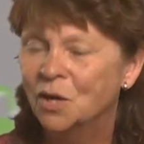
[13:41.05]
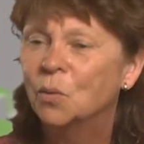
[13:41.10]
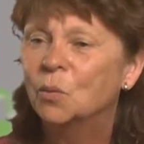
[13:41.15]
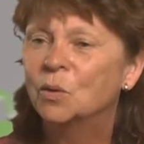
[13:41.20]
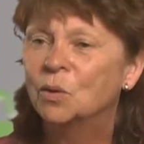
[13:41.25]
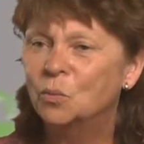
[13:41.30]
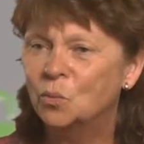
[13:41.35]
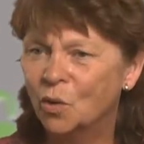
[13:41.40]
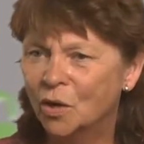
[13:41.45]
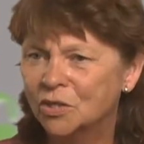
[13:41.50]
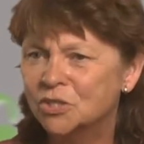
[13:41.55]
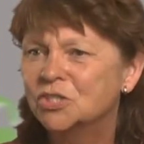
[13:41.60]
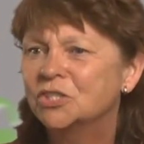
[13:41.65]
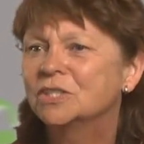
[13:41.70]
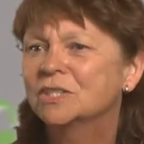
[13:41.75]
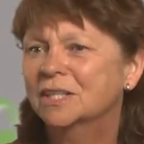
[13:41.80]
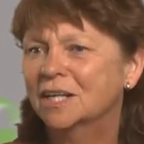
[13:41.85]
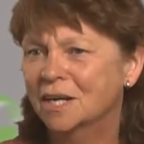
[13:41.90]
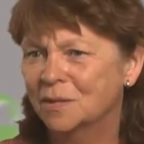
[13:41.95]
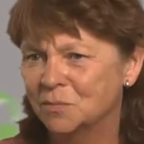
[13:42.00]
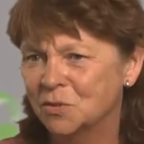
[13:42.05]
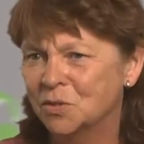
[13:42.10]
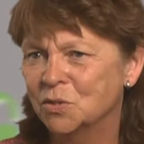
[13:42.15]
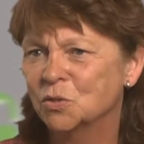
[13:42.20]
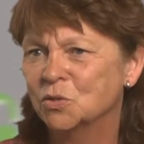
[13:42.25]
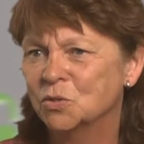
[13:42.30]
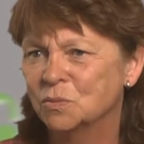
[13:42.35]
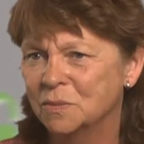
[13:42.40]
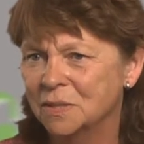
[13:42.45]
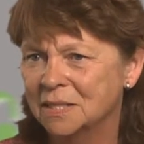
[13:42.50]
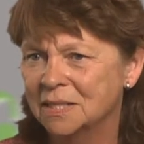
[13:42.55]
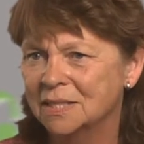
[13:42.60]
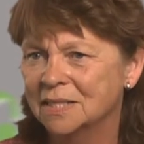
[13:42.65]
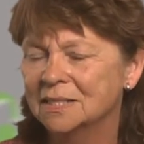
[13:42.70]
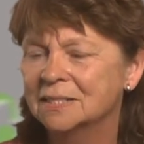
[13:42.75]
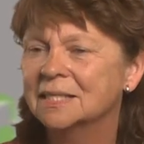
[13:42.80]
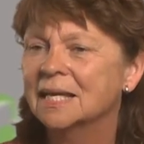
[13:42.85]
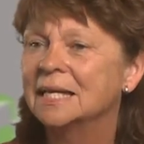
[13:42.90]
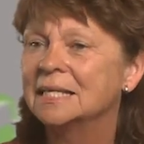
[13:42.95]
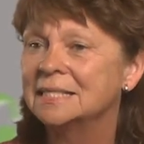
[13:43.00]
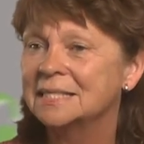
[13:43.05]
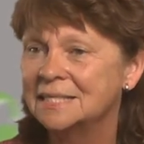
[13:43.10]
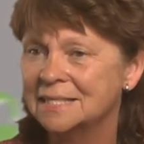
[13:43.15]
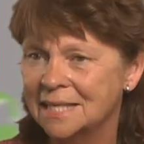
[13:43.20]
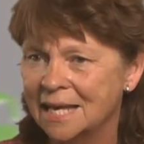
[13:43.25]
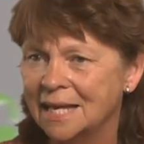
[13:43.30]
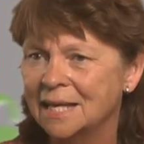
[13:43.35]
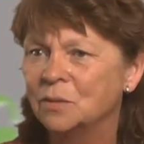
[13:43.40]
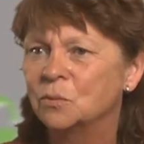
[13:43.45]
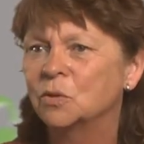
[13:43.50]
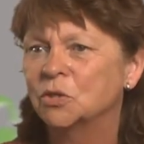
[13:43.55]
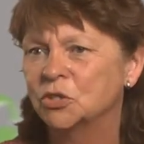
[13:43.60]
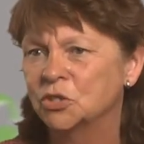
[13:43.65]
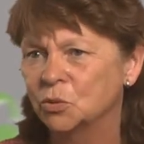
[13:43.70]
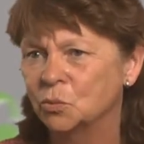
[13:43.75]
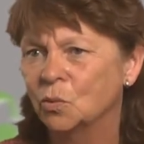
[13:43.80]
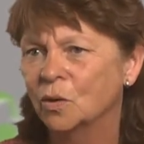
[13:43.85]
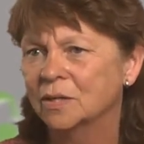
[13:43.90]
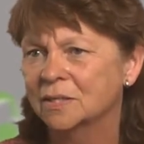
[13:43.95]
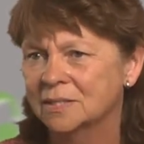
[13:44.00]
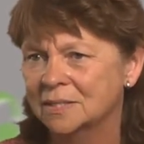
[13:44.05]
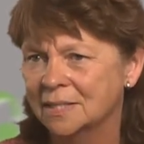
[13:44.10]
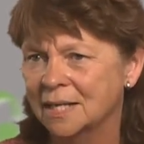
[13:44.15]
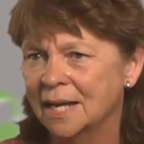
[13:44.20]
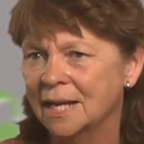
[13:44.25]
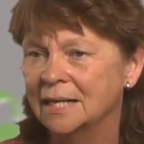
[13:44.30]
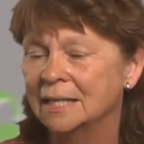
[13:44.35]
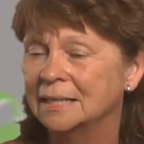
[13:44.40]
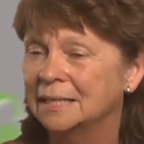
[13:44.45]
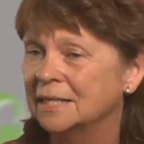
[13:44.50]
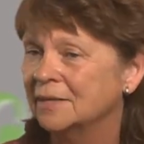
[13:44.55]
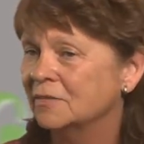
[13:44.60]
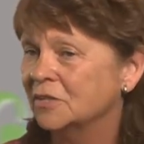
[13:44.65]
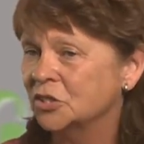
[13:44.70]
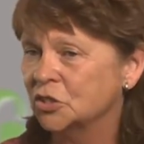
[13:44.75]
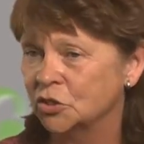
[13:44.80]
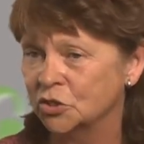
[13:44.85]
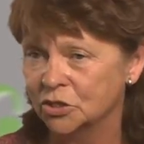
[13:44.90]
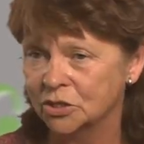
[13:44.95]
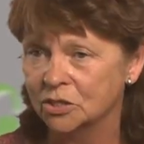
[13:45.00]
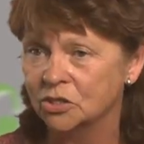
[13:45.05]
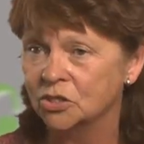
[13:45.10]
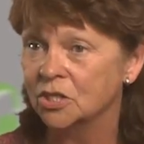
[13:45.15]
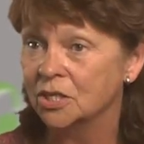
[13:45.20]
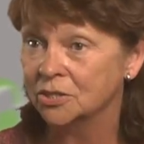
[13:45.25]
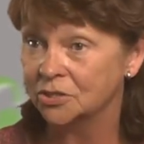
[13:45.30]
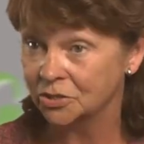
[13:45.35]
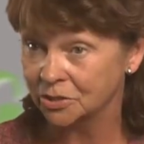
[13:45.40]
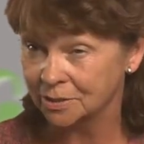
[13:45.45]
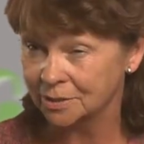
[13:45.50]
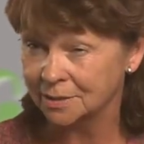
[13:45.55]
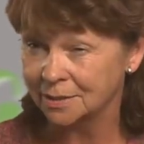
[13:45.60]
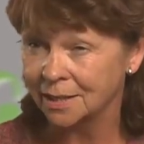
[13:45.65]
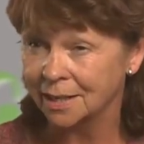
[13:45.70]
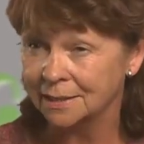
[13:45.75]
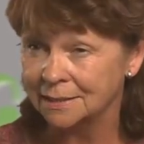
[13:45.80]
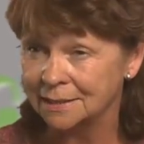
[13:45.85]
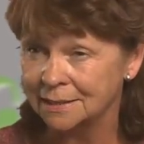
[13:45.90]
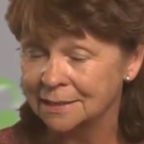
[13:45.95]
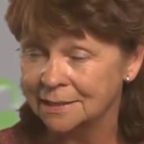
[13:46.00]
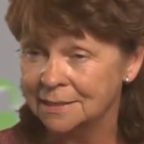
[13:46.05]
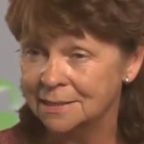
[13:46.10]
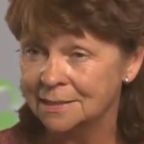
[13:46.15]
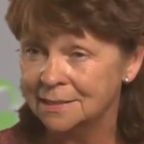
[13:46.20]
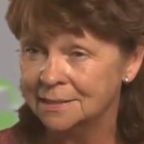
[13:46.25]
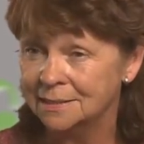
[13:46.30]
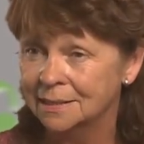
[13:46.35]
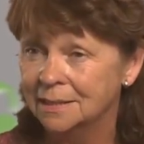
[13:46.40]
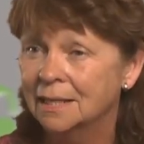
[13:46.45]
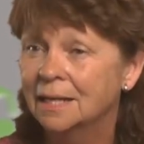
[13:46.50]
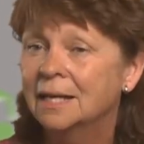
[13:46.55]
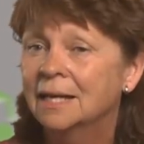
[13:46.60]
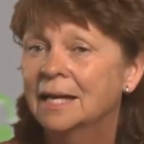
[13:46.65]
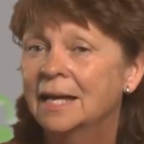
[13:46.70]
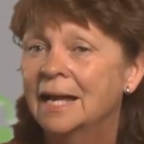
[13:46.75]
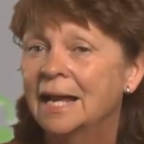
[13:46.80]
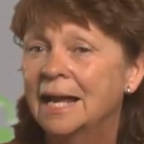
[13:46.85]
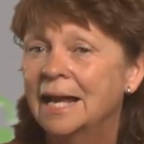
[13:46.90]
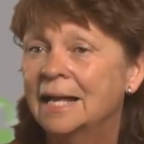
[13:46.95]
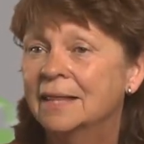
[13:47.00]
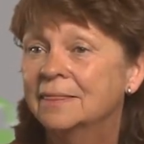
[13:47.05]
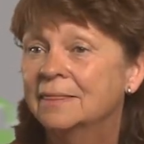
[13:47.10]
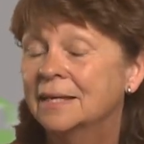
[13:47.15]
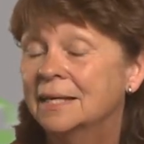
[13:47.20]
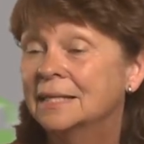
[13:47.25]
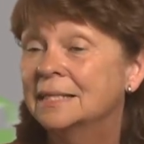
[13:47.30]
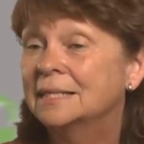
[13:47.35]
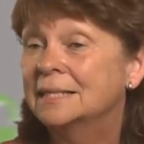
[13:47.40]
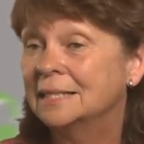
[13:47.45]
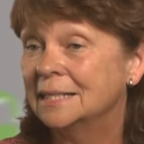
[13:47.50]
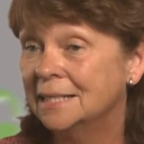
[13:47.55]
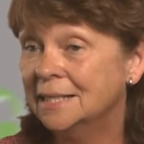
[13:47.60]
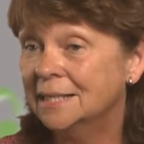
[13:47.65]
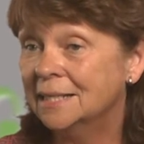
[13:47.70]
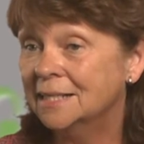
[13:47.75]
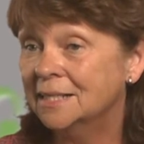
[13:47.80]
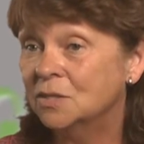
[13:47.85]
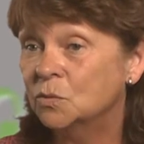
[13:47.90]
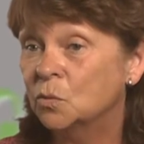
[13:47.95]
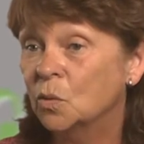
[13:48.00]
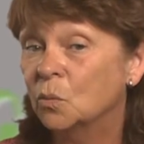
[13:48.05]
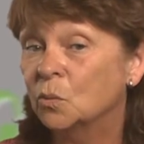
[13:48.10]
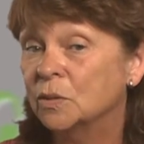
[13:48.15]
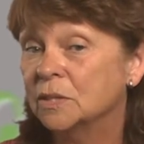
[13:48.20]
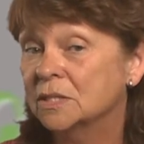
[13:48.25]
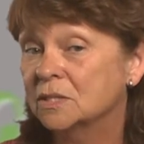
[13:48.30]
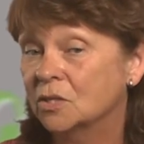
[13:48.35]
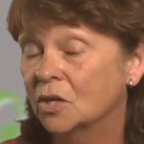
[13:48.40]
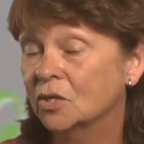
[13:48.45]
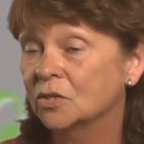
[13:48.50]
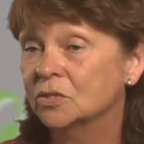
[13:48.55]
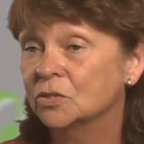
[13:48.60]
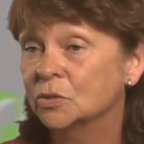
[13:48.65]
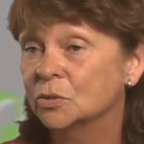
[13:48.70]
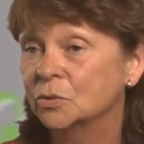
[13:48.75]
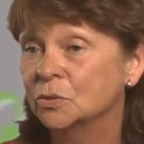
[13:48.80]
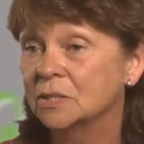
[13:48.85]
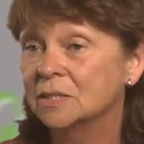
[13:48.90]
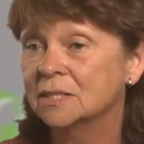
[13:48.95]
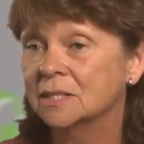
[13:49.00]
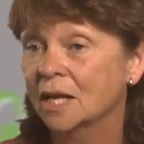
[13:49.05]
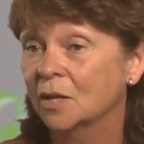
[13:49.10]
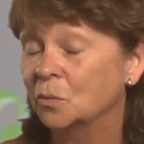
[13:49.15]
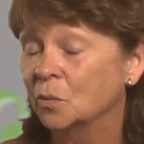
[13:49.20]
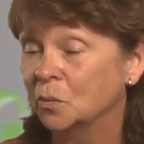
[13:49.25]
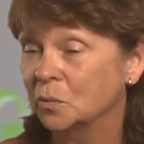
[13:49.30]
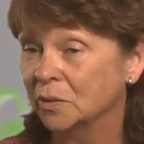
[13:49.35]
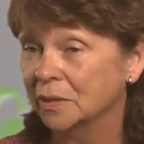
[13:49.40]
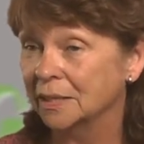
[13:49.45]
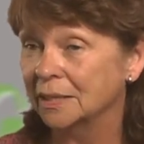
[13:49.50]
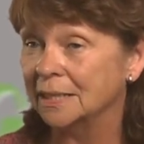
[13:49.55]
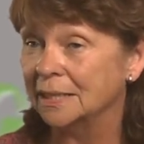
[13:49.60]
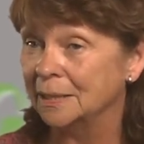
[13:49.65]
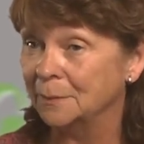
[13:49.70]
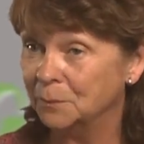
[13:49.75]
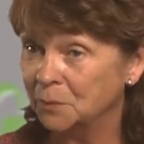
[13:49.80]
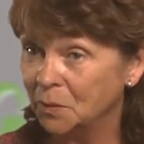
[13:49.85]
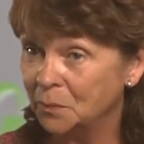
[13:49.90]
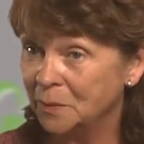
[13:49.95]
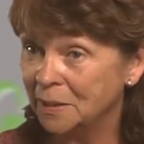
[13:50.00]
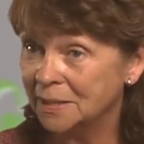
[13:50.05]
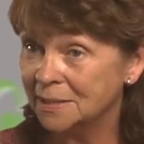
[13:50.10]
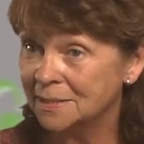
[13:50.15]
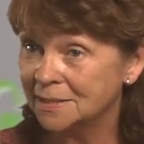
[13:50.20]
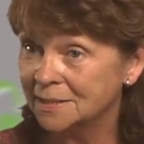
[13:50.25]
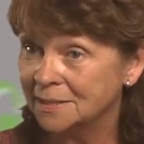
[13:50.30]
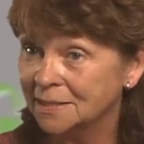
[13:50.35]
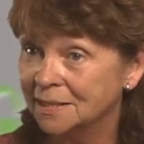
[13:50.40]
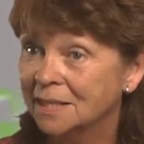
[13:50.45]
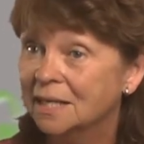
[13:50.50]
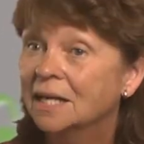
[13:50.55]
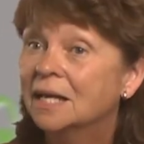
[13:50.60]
we want you to come to those meetings and say what you want to say and give us your suggestions and ideas. And then at the end, when we start to decide what we're going to implement,